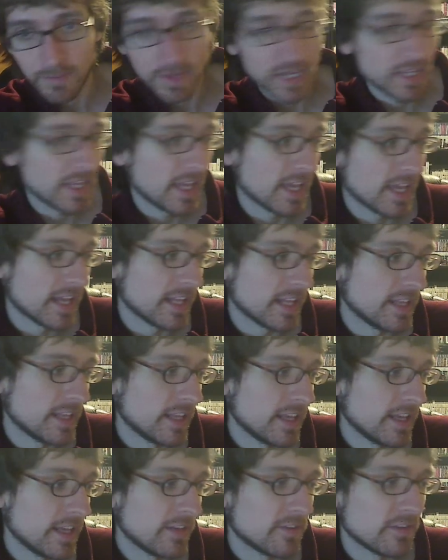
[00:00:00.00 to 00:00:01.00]
I can.
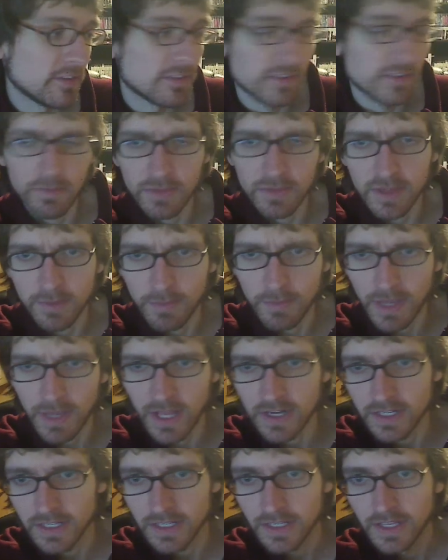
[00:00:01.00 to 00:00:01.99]
It's just something
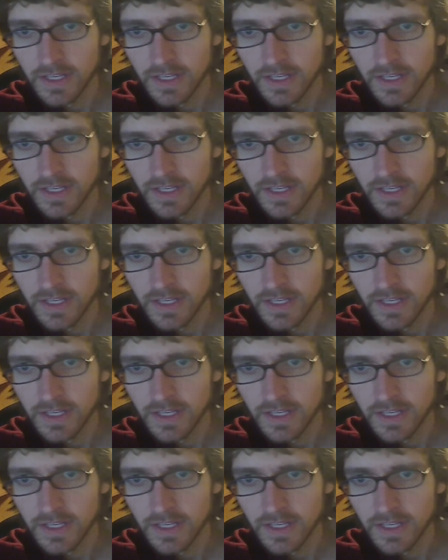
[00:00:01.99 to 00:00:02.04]
about it.